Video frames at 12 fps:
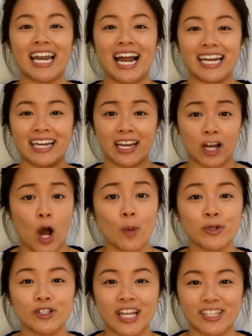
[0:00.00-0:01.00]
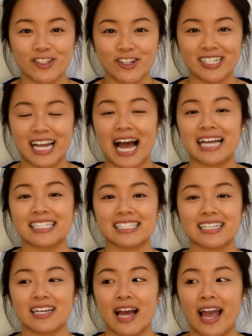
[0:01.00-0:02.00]
I accomplished that certain
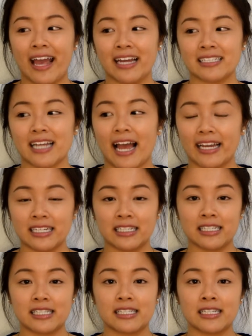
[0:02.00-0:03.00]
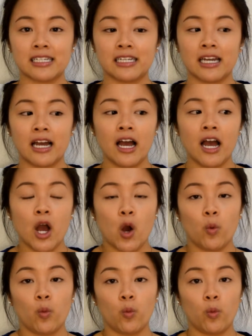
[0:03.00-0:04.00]
task, and I can see
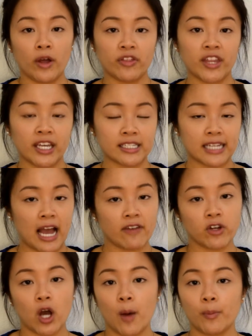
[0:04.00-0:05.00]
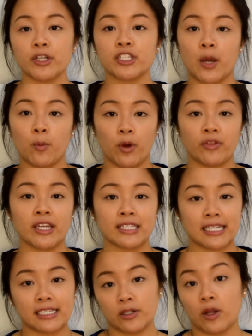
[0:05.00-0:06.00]
what things I have accomplished and what things
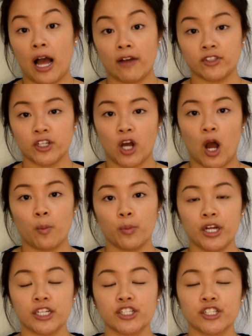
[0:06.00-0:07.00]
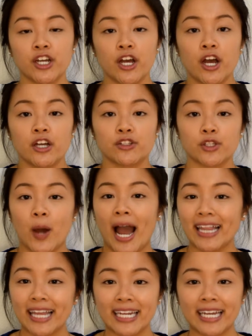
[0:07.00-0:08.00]
I still have to accomplish. So
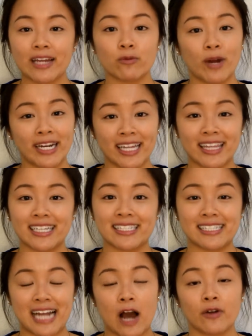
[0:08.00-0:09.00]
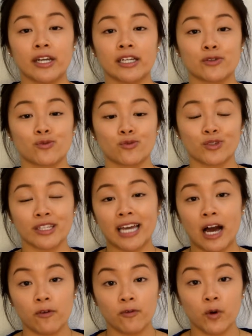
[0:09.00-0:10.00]
highlighting and writing things down is really
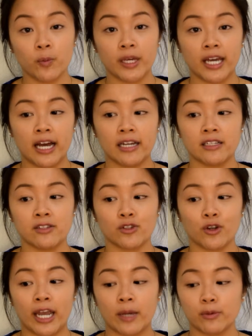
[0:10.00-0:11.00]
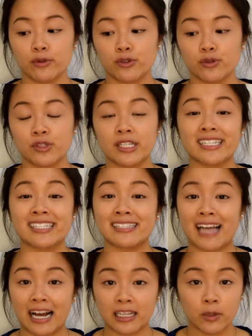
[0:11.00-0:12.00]
helpful because you're able to see
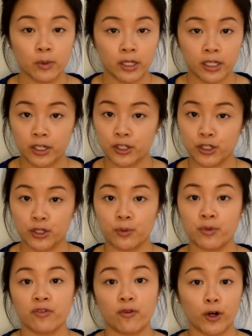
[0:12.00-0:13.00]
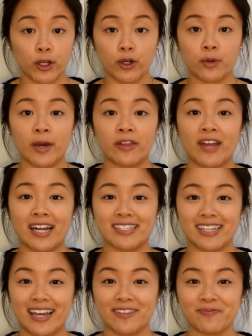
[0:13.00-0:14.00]
exactly what you need to do before you go to bed that
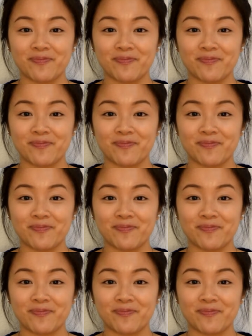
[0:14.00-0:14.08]
day.